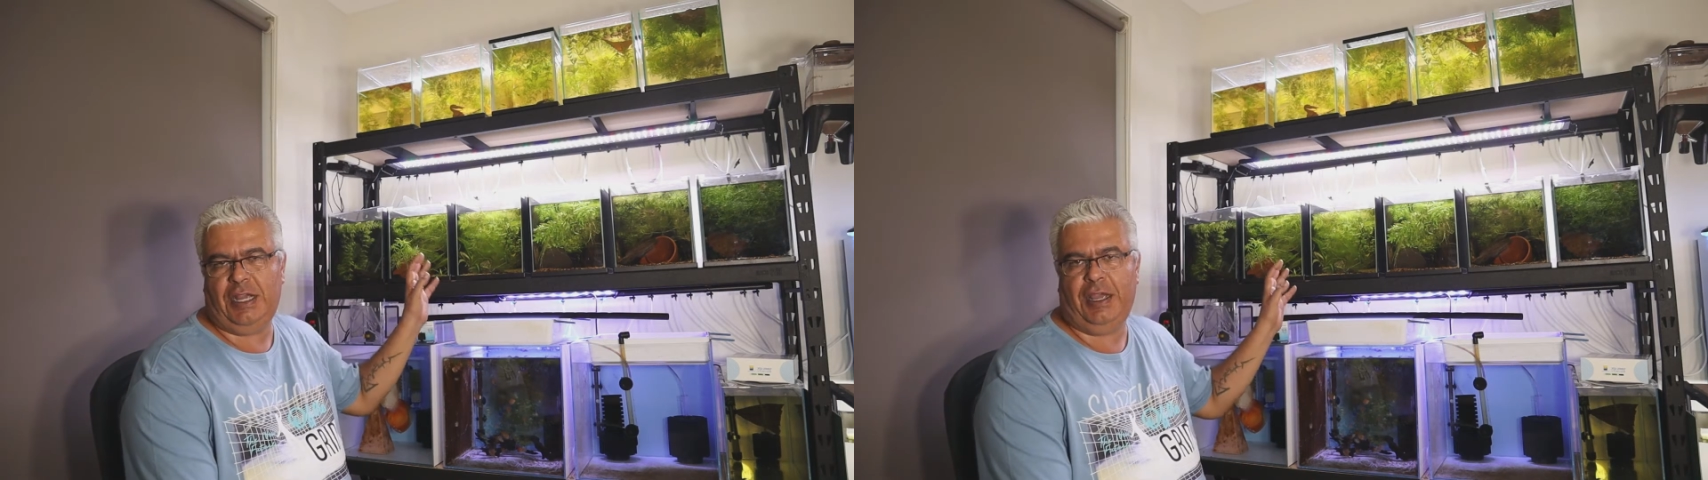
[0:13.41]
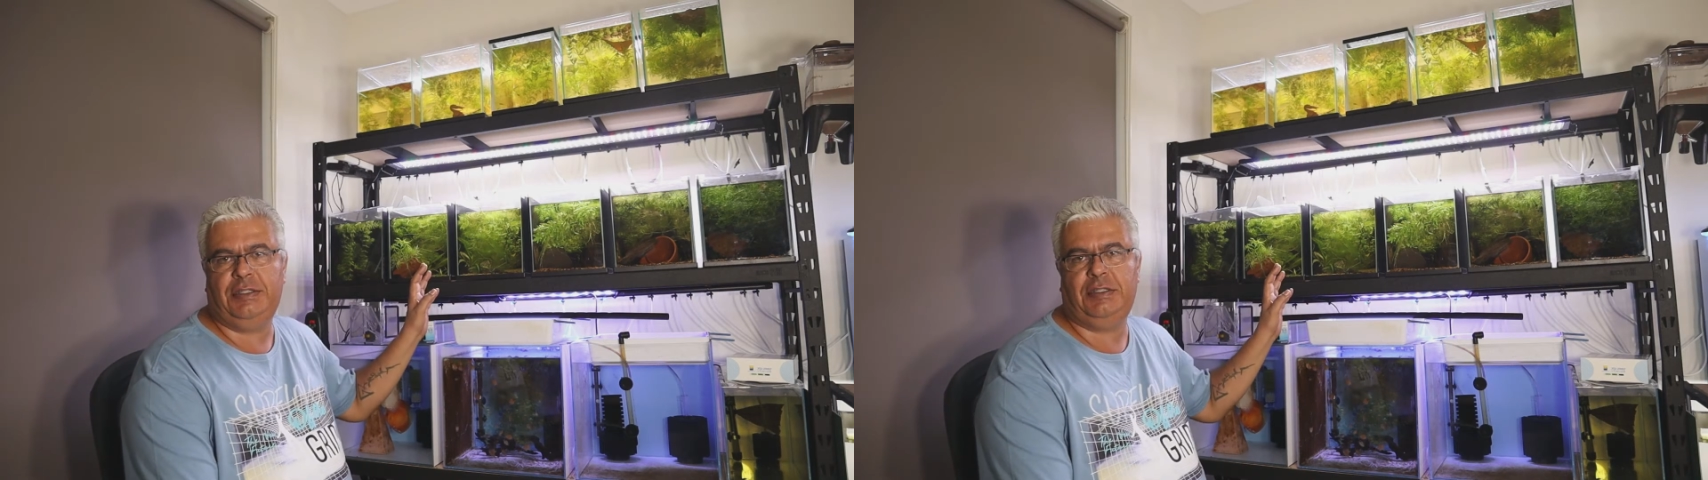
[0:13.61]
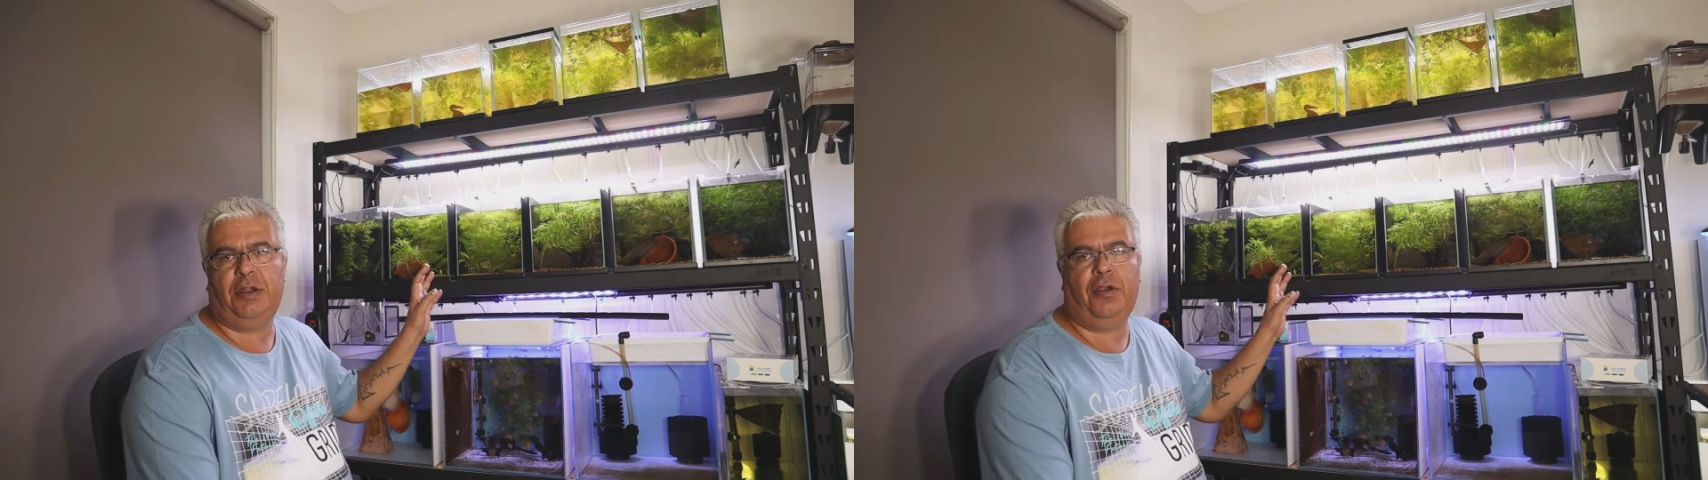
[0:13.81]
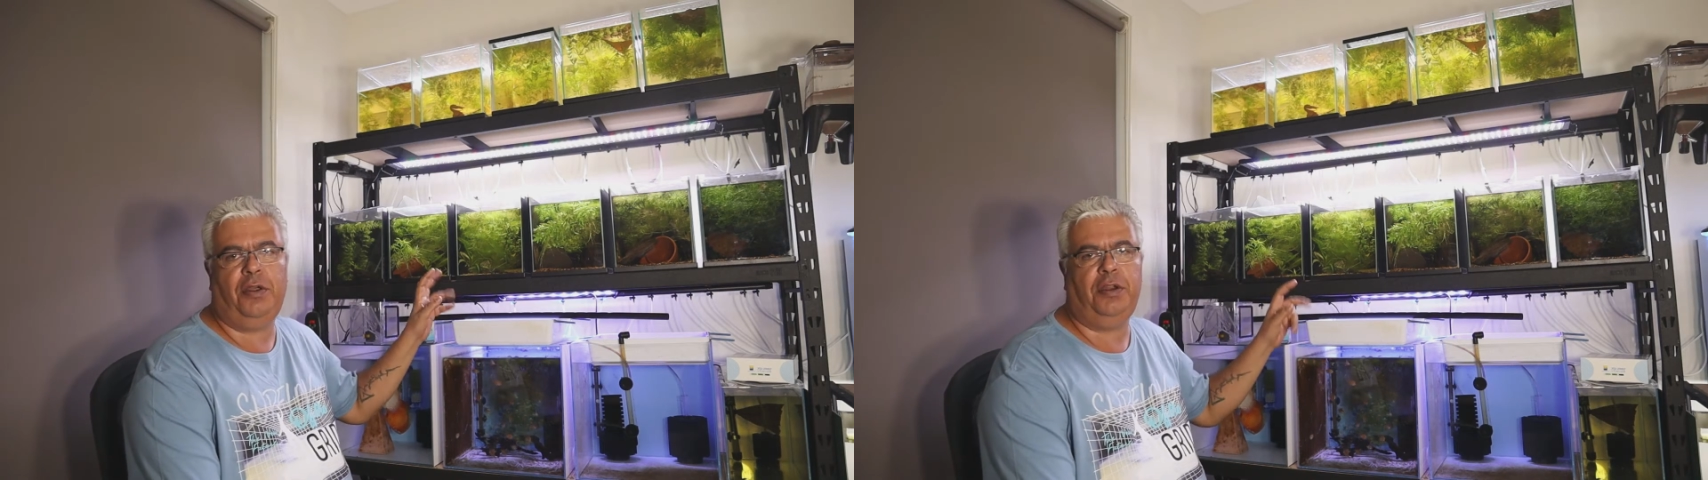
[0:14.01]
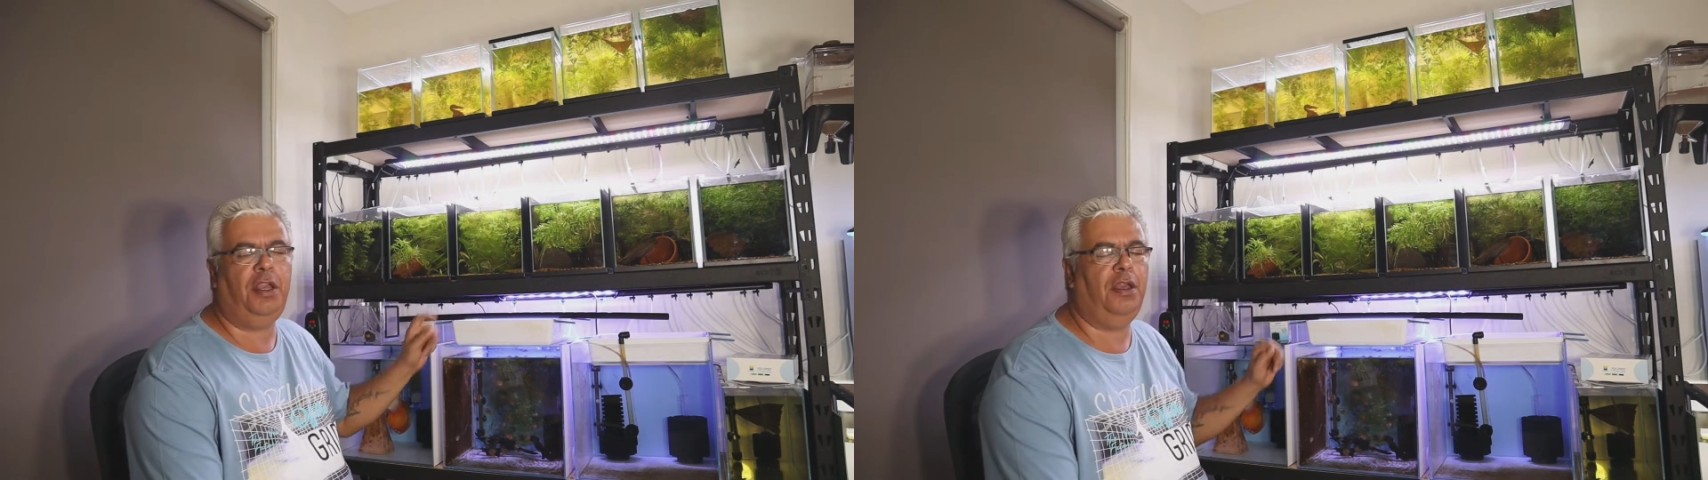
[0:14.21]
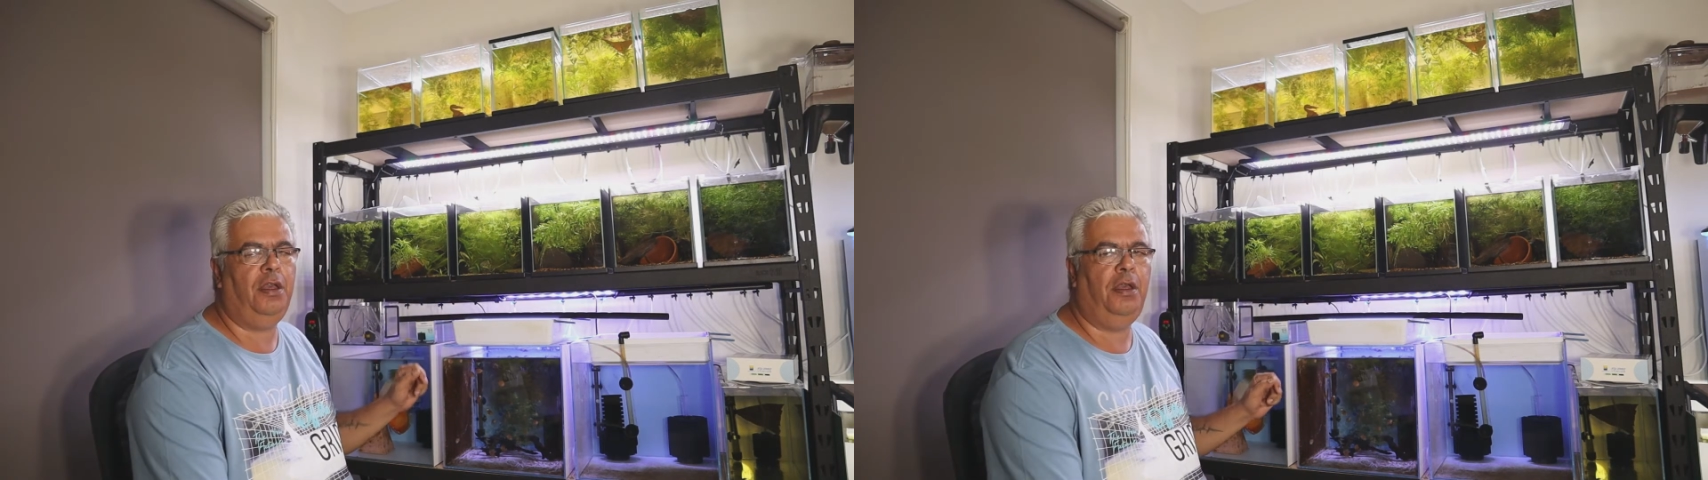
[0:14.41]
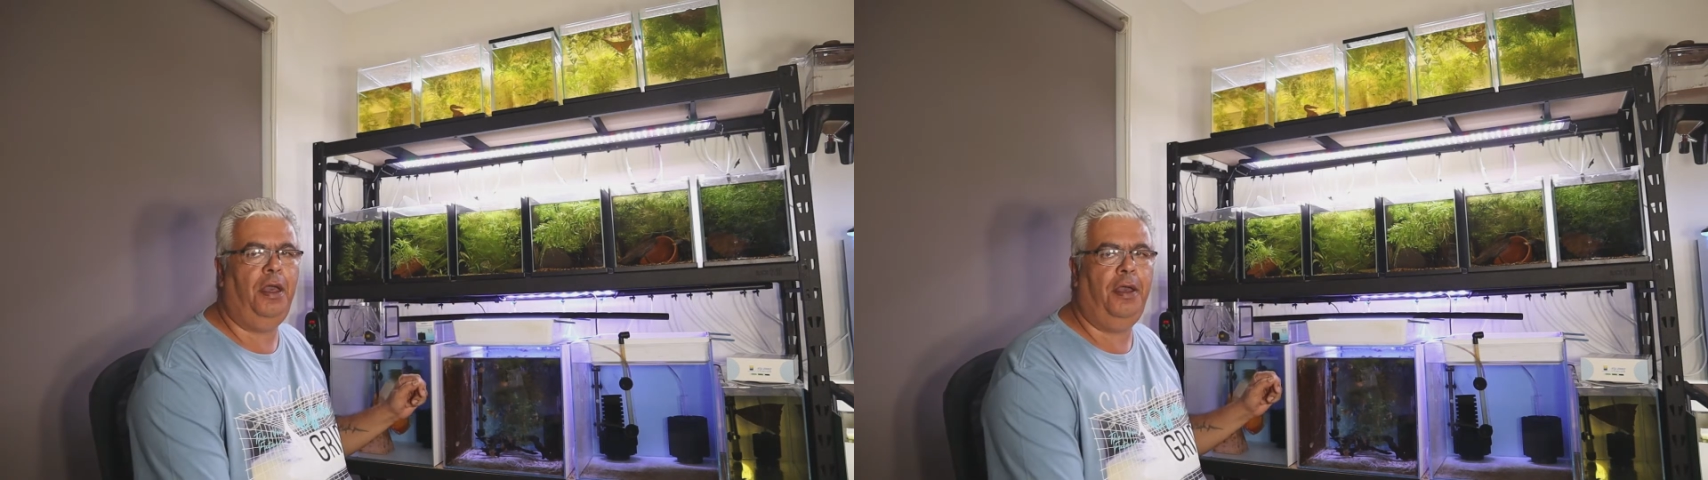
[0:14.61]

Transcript: tanks that are on here,